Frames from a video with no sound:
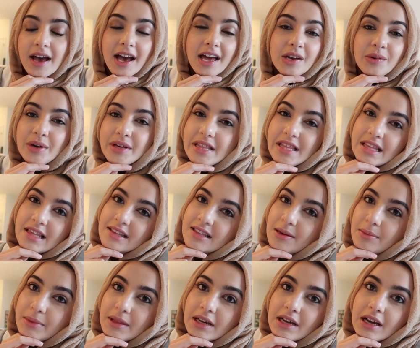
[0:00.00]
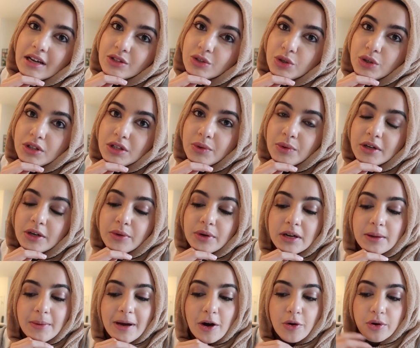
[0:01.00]
Anyway, this is something I totally wear when
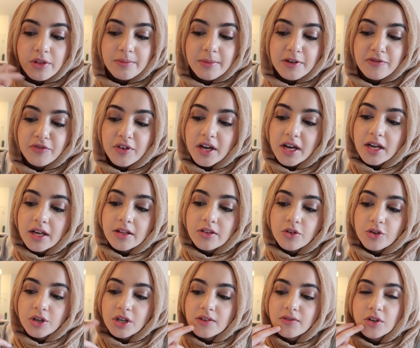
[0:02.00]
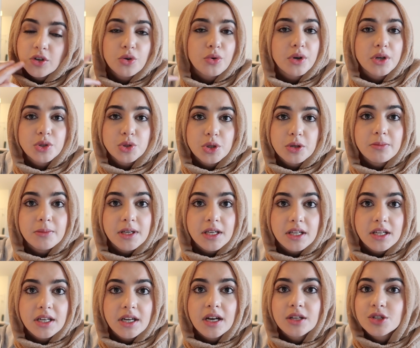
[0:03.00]
I'm out with my friends or even going to a
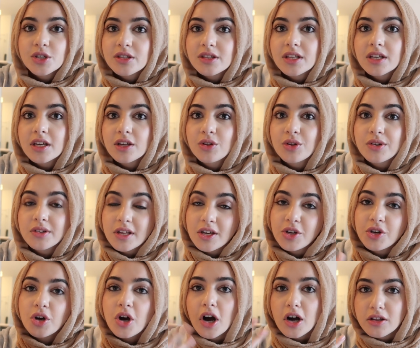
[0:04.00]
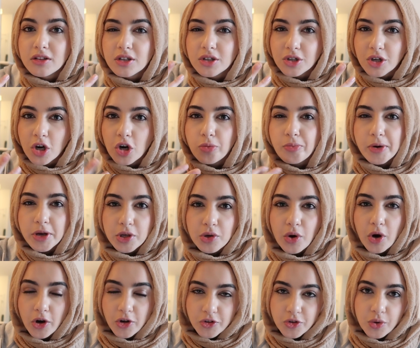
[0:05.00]
meeting. I just think it looks like you're on the go, but you
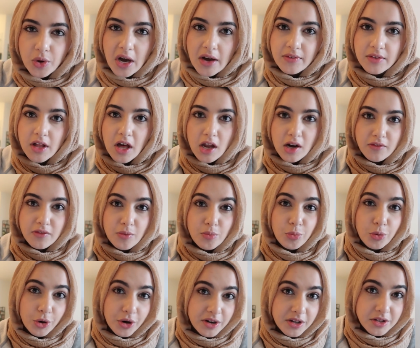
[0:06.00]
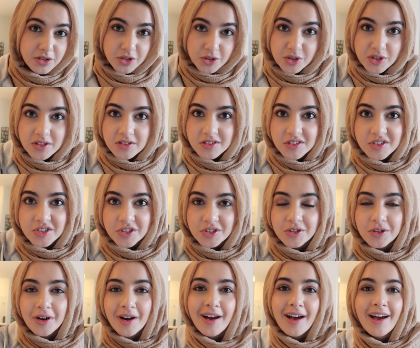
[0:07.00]
also have a lot of important duties to
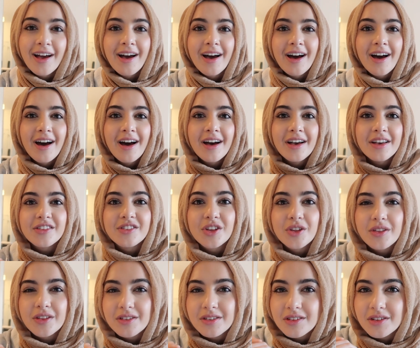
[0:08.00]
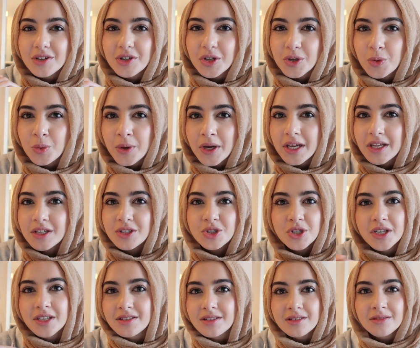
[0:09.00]
do. So this is a good way to
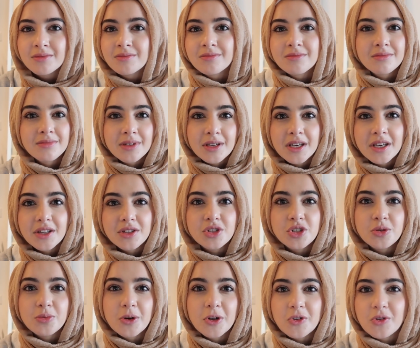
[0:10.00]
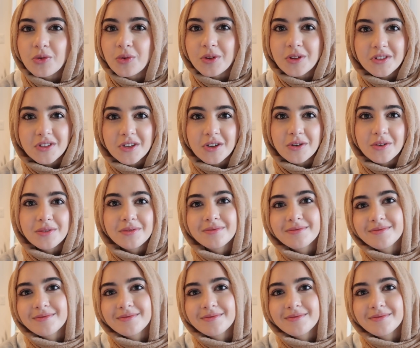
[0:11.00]
just hit two birds with one stone.